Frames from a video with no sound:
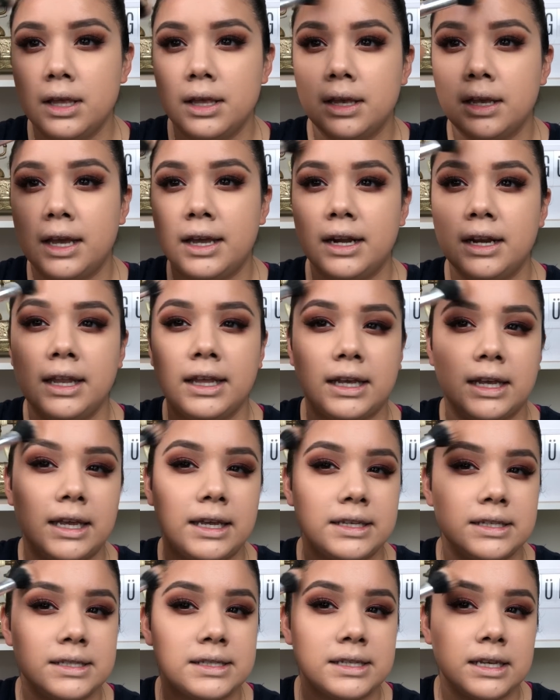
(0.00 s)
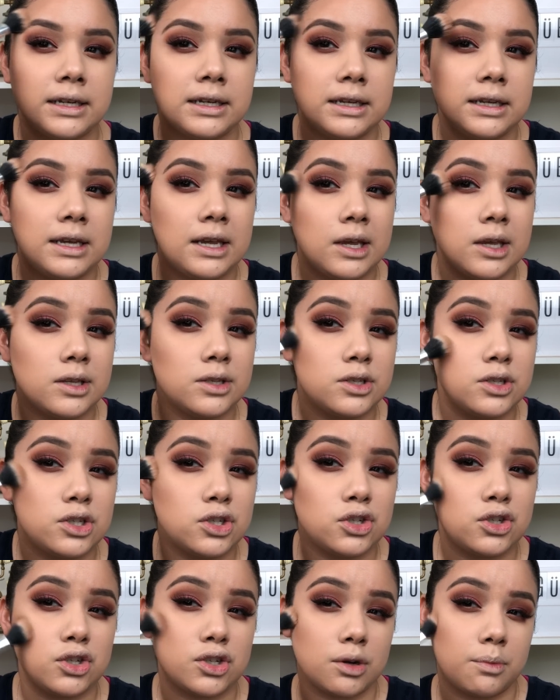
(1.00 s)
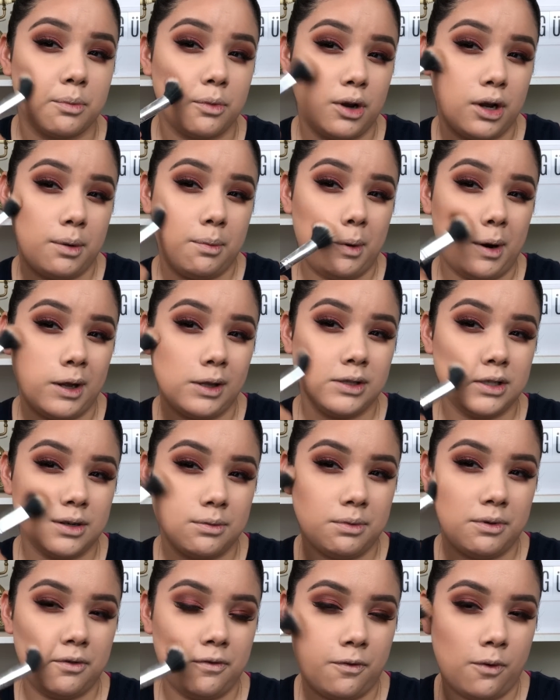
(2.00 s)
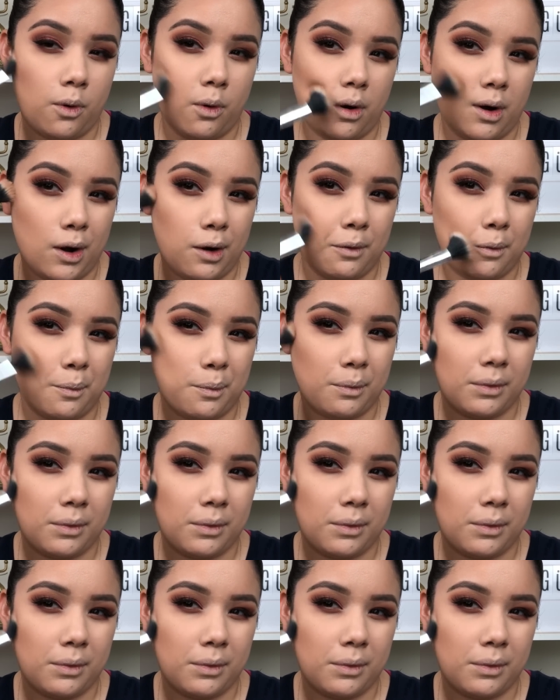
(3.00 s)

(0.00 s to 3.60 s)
kind of like a sun-kissed shimmery bronzer before.